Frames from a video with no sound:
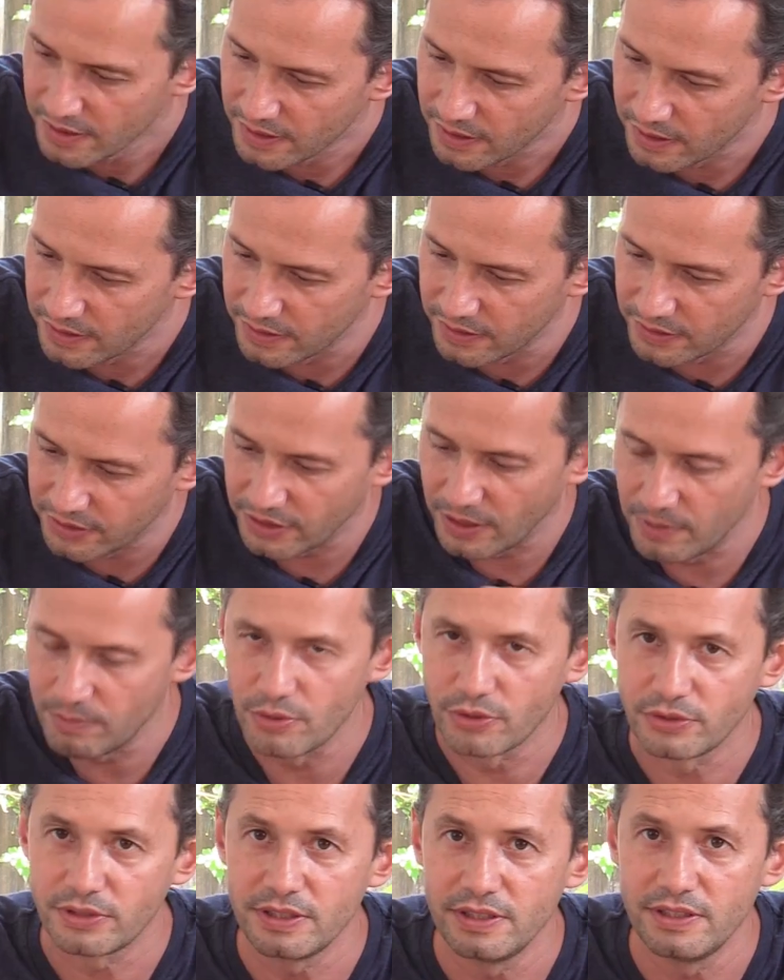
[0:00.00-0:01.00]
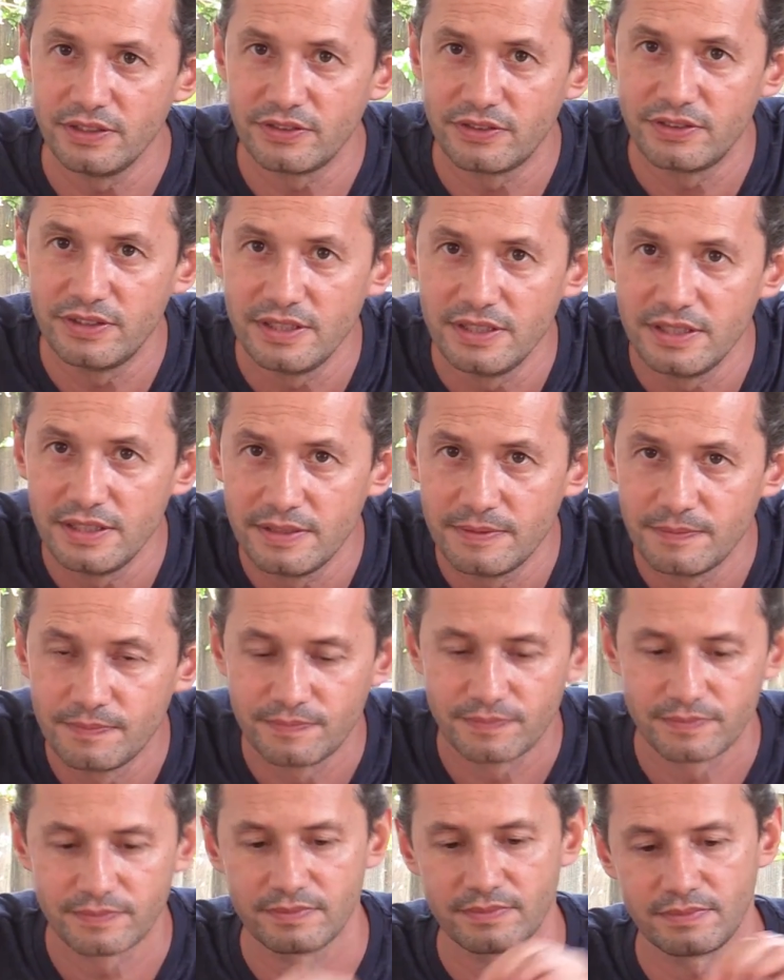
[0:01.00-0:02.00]
that I bought is
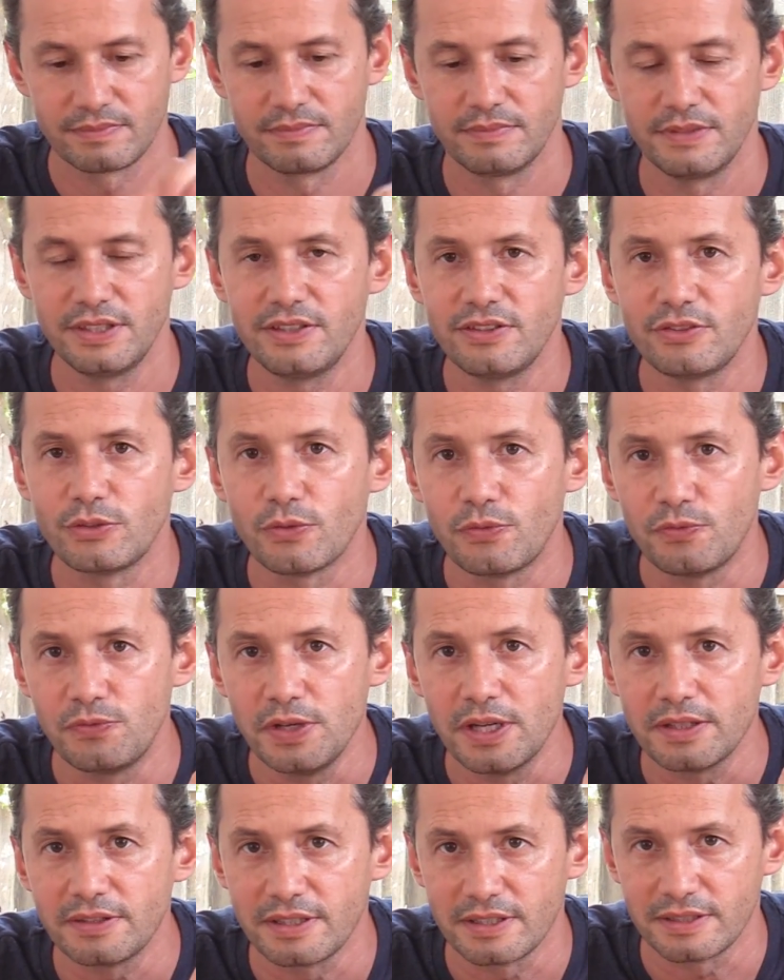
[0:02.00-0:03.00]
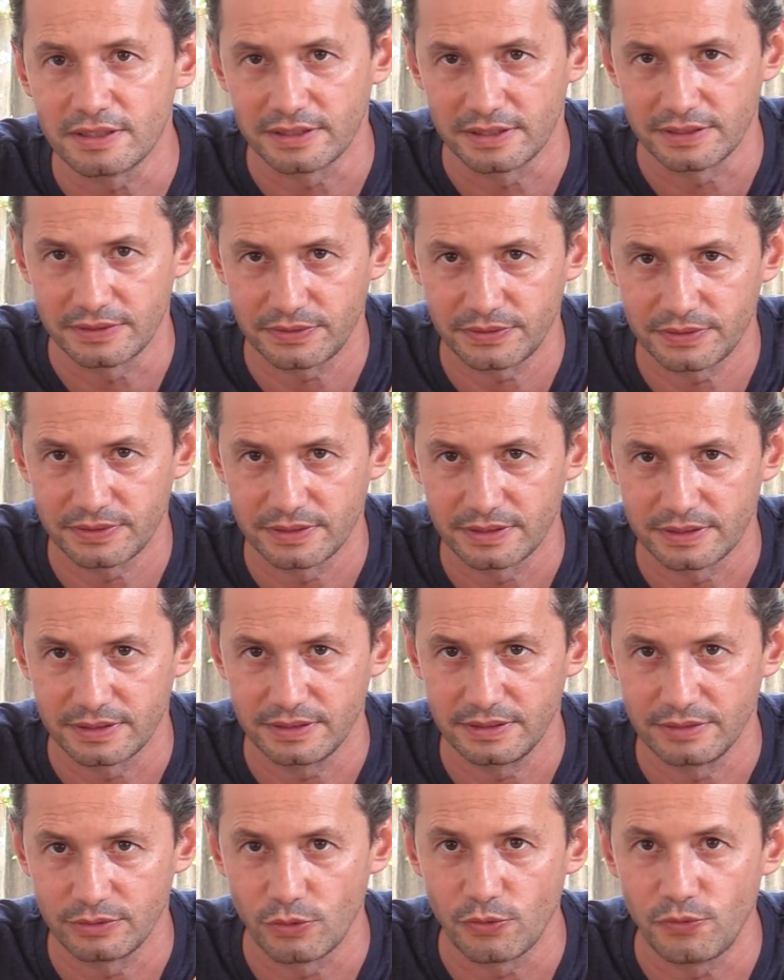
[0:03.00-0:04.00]
this is the filleting knife,
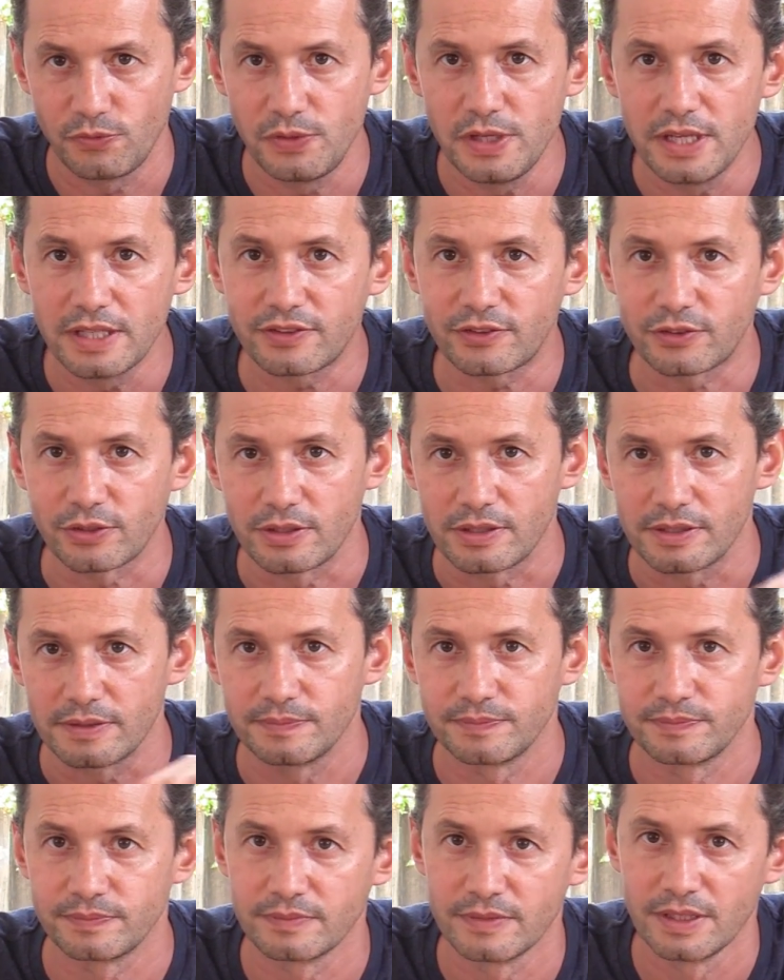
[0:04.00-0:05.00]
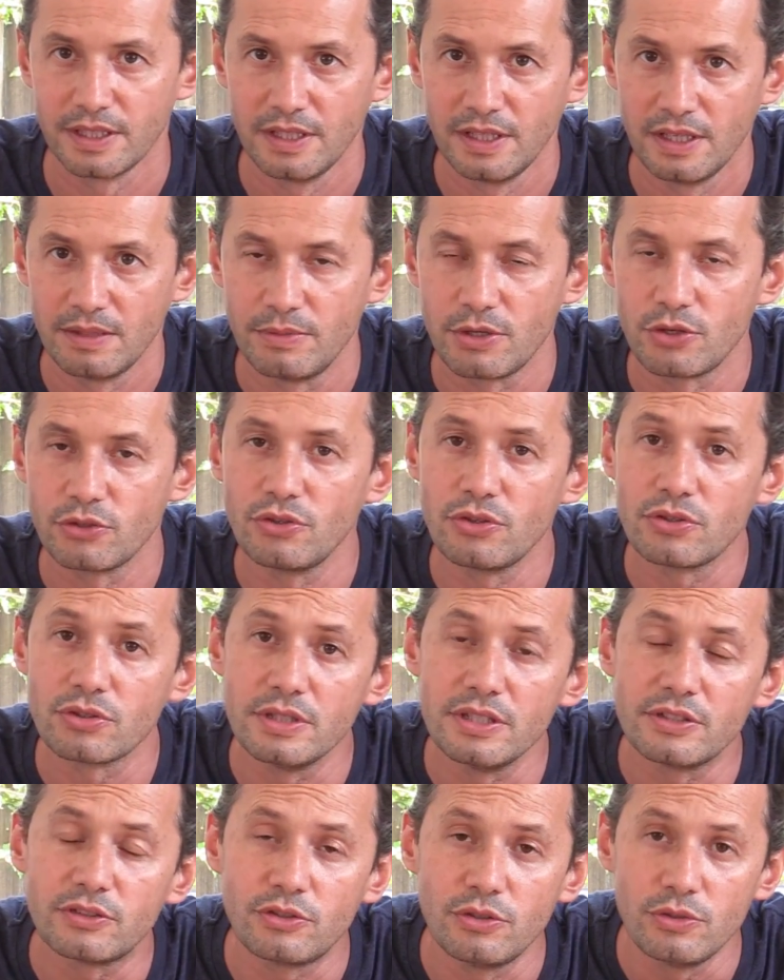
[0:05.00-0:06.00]
the fillet sole. Because
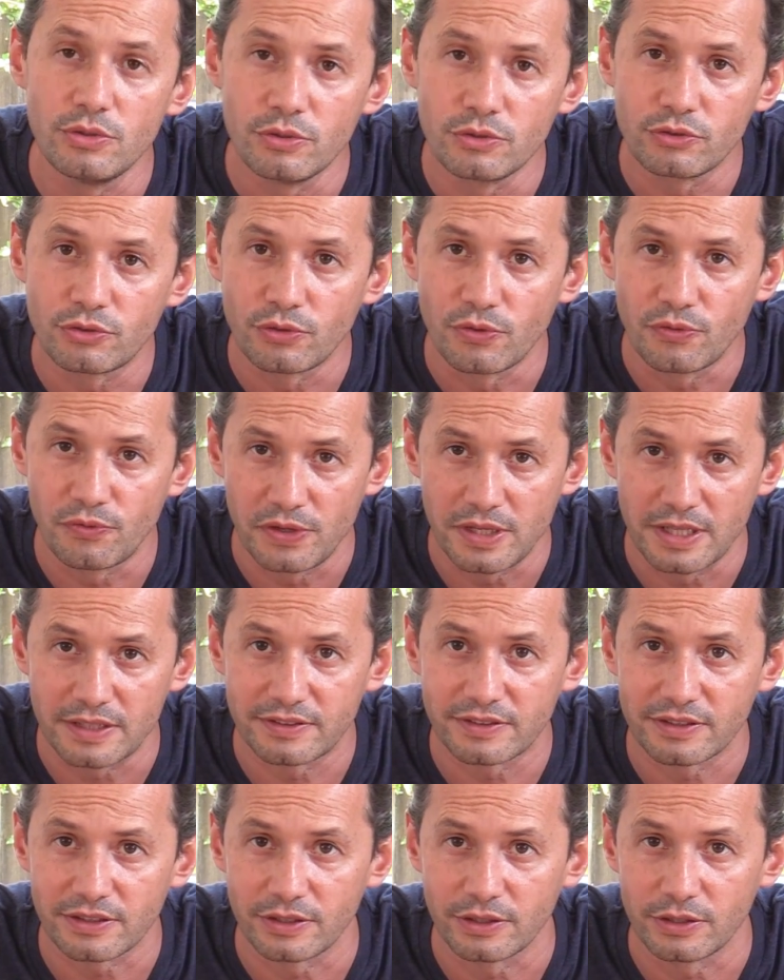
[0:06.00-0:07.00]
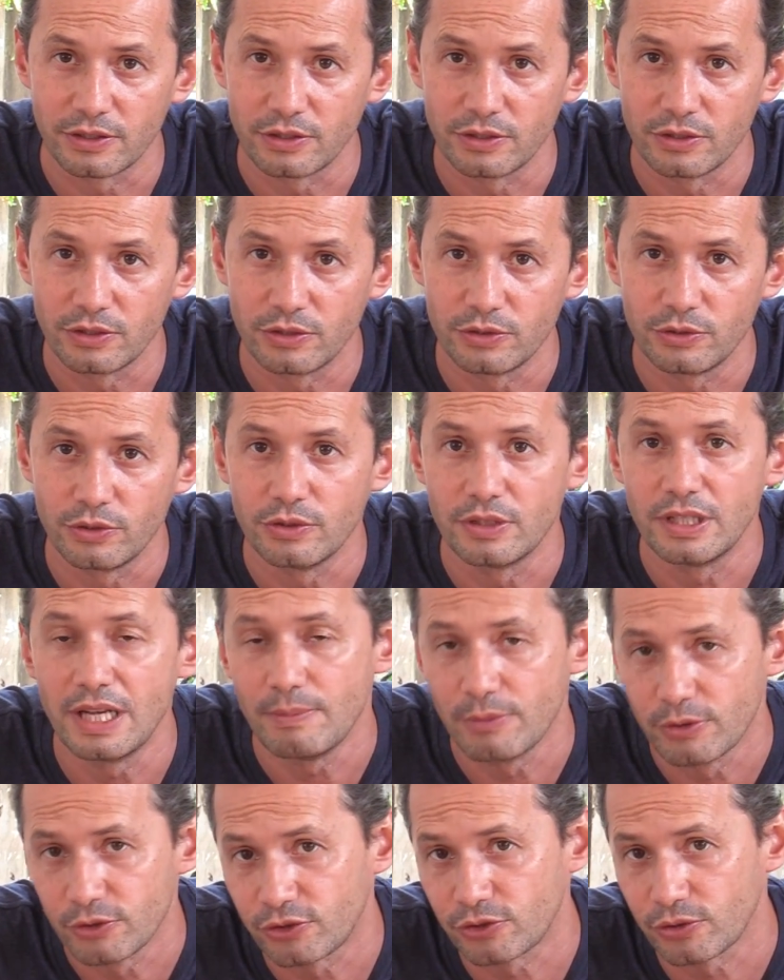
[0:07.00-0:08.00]
usually it's used to fillet the
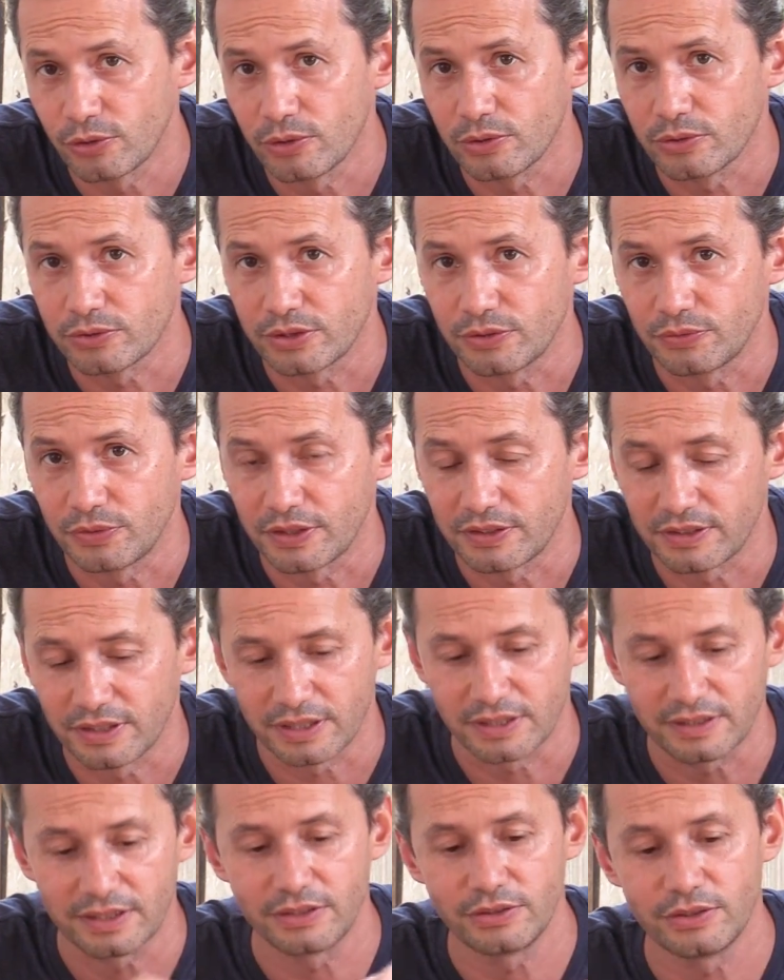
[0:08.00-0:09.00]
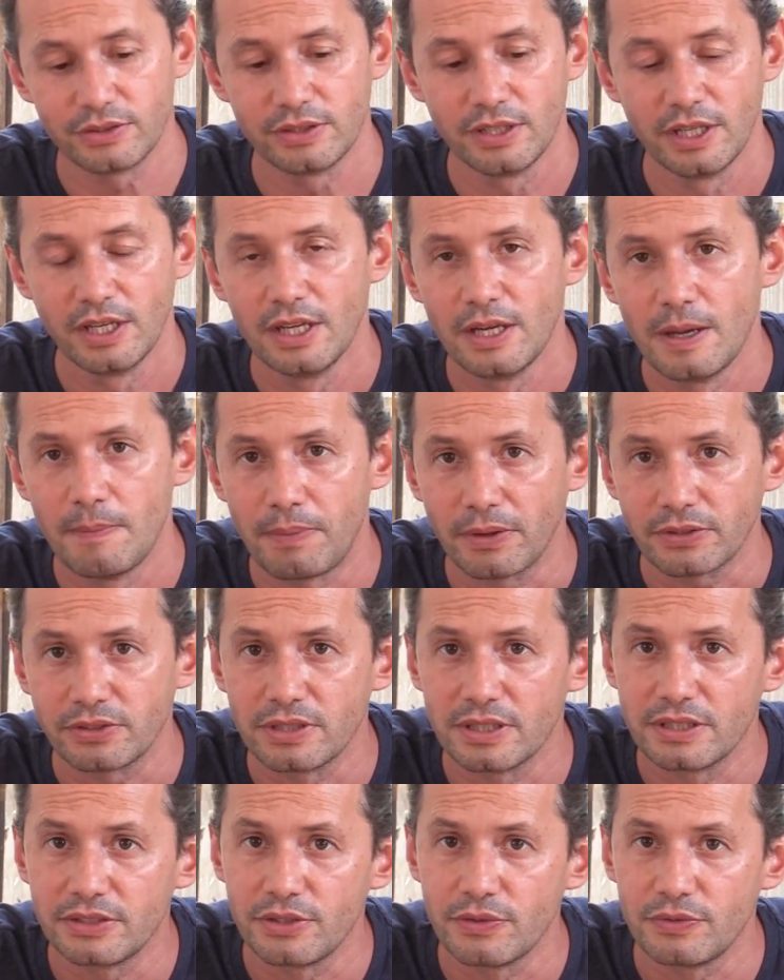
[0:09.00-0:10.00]
lemon soles and things like that. And the
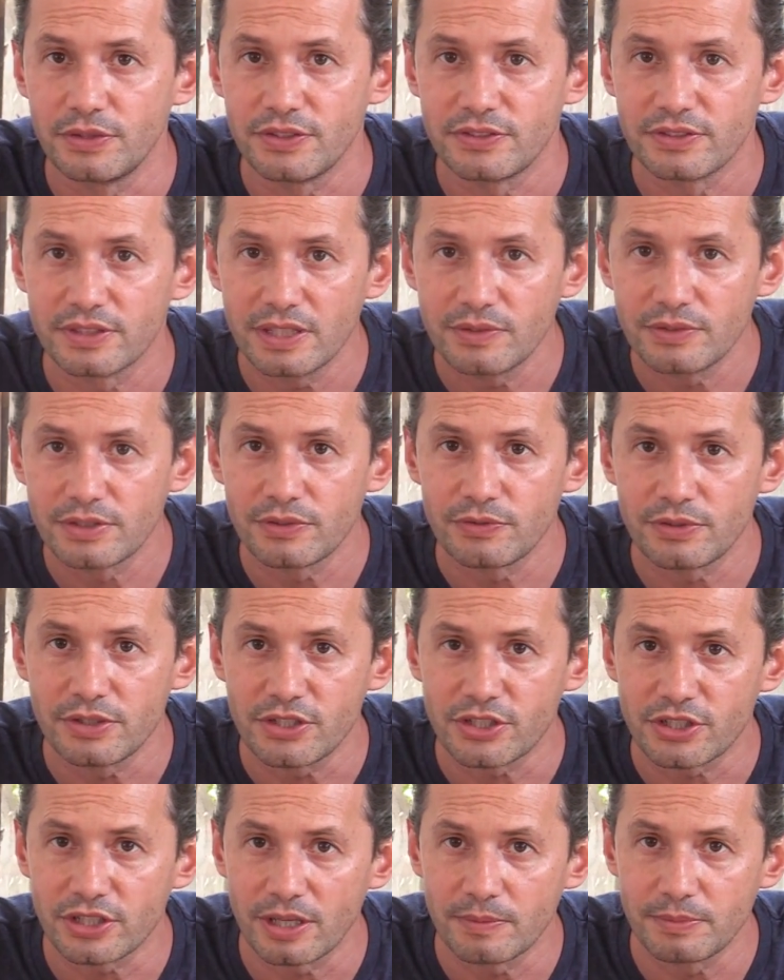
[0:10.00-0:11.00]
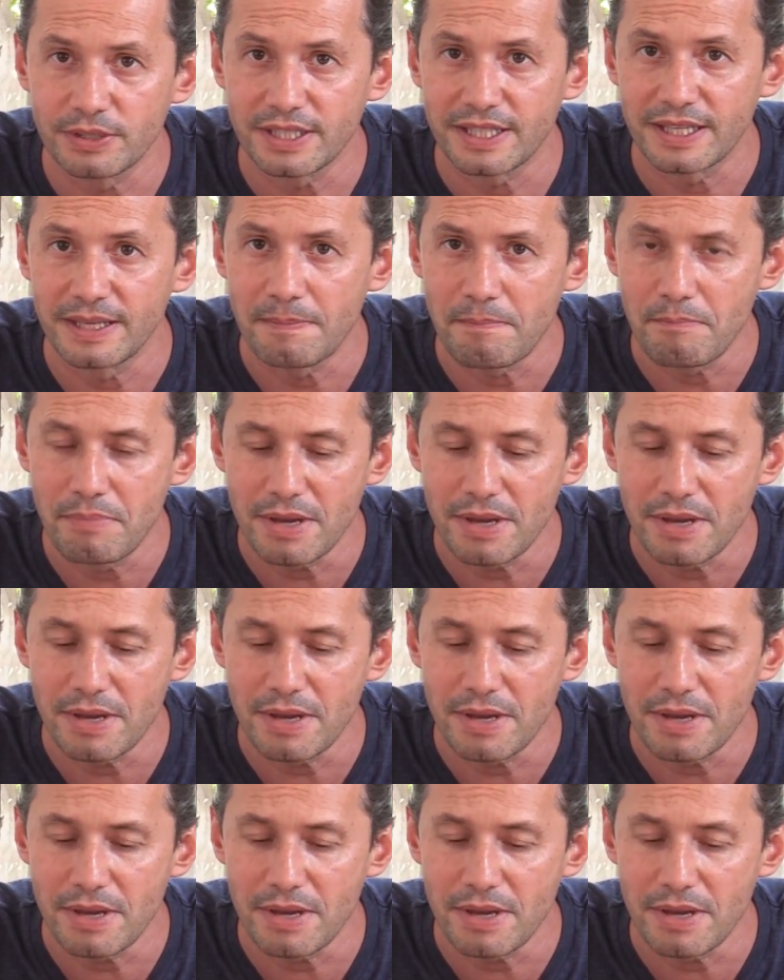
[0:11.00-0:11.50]
particularity of these knives, they're very sharp, they can